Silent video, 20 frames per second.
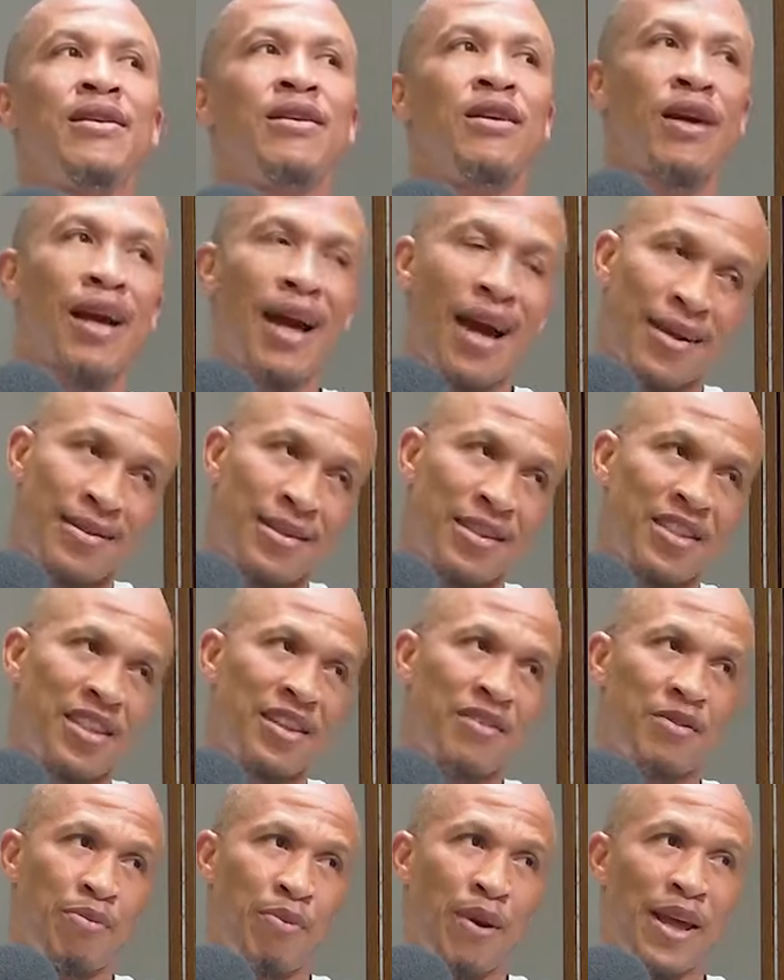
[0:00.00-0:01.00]
Kaizer
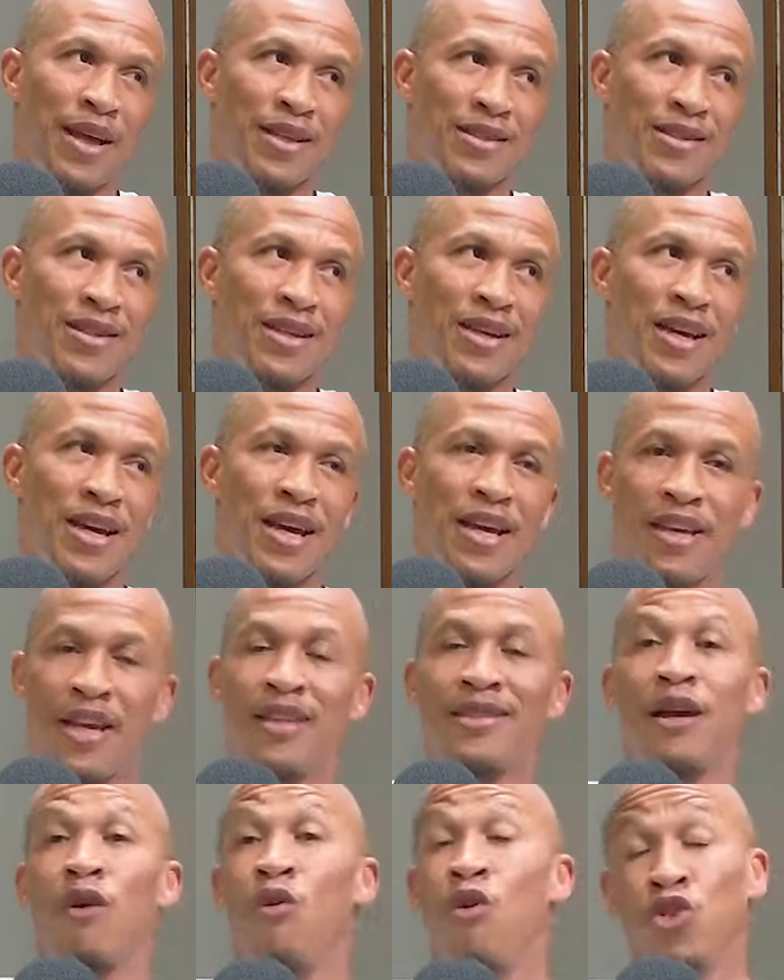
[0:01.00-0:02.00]
Chiefs players.
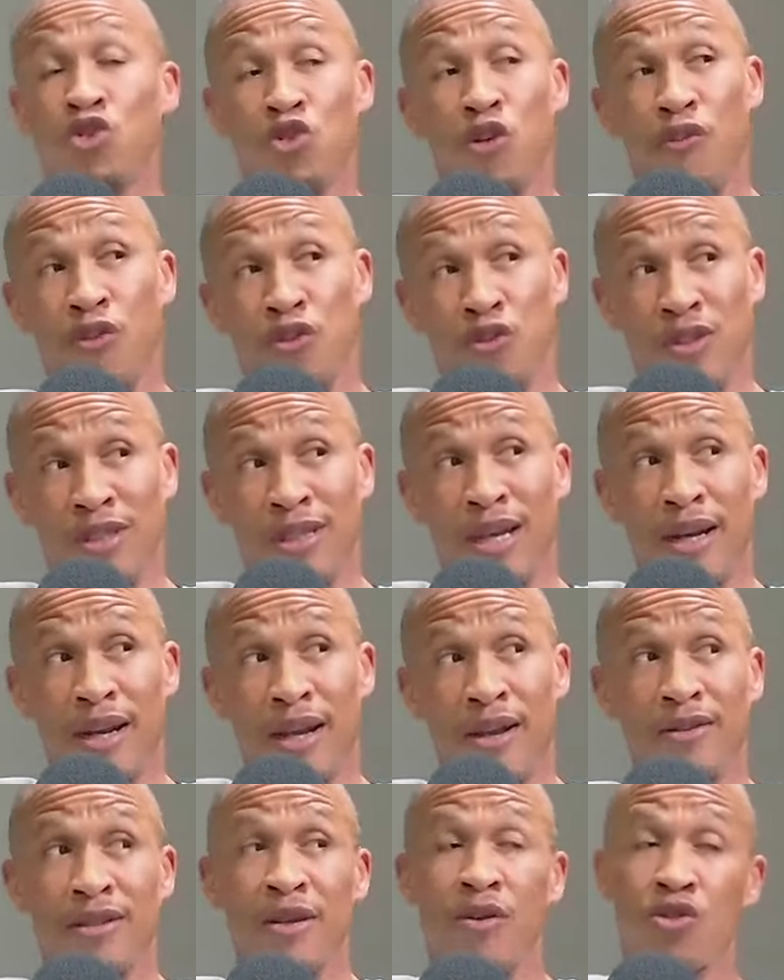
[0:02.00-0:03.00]
Yes, I won trophies with
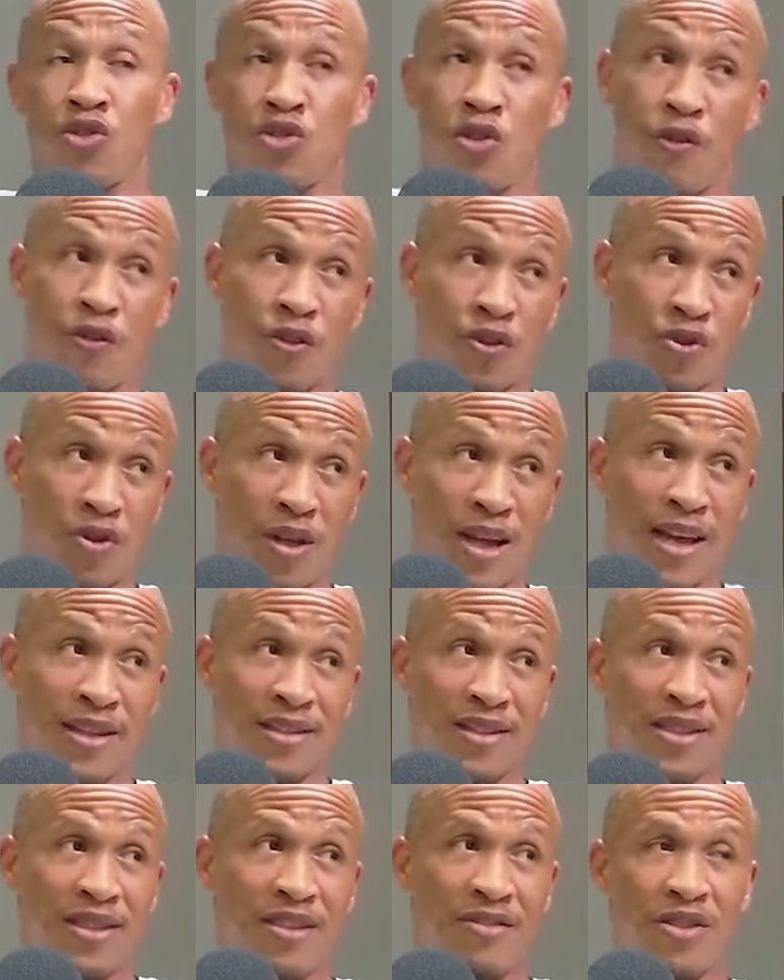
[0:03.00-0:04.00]
Sundowns. I won trophies with
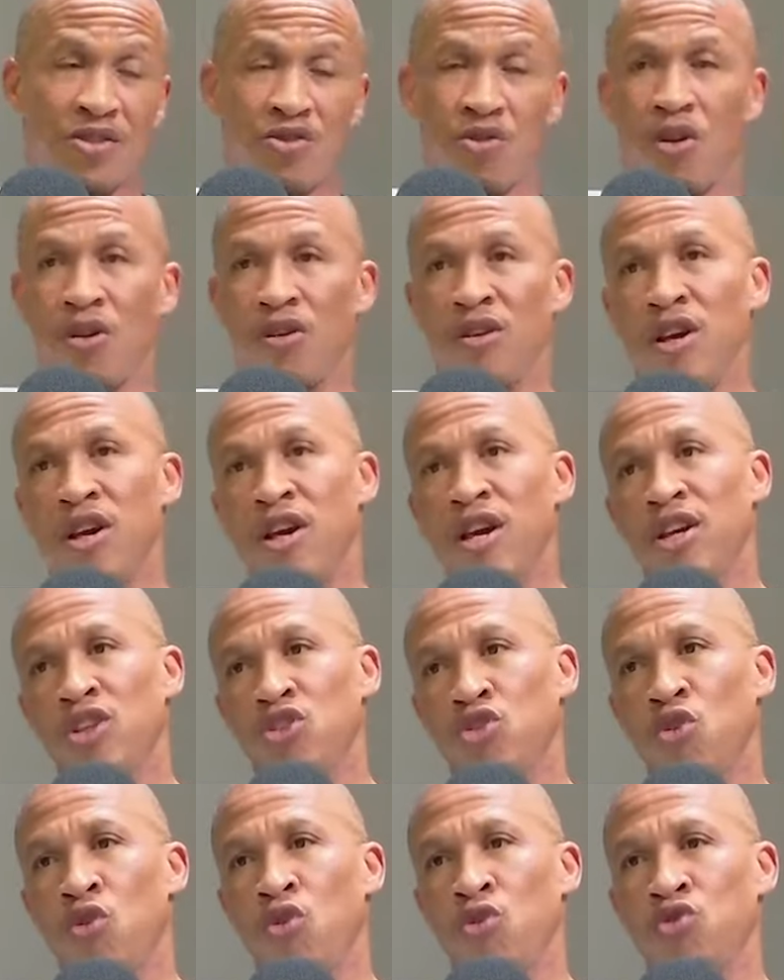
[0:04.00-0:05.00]
Kaizer Chiefs as well.
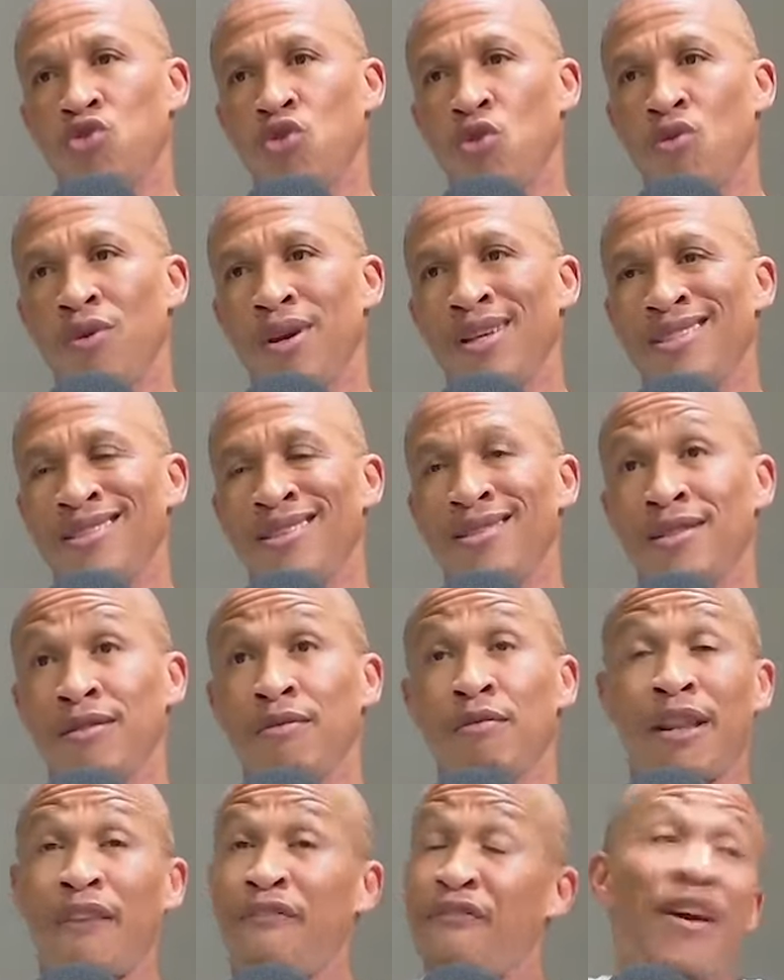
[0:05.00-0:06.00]
So so it's it's
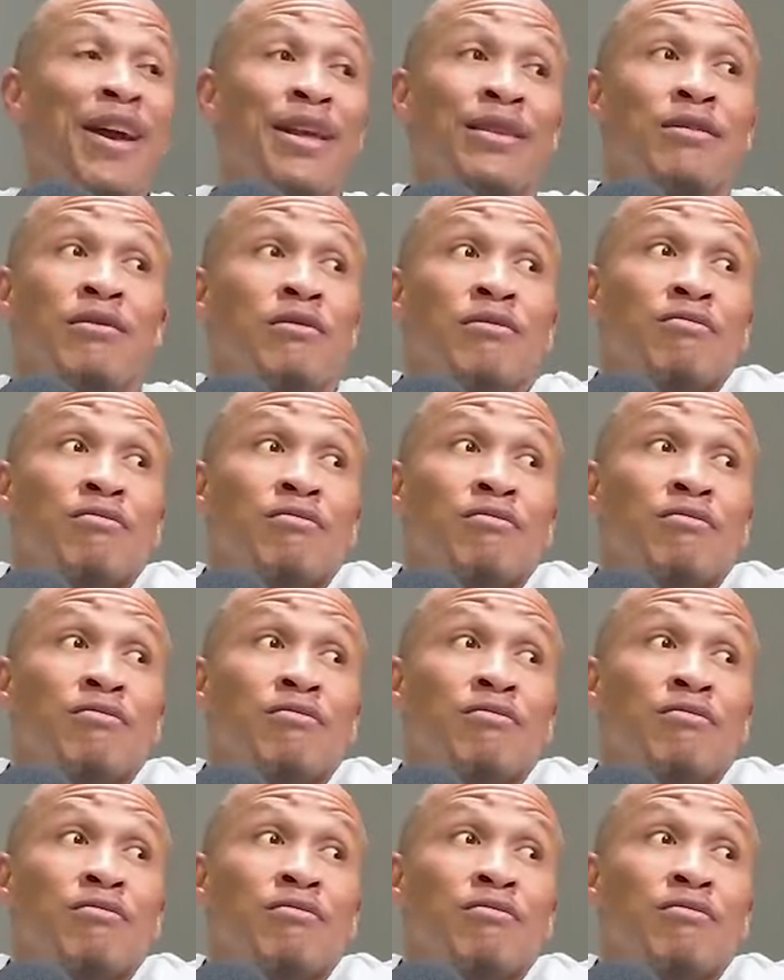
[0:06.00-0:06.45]
the fans.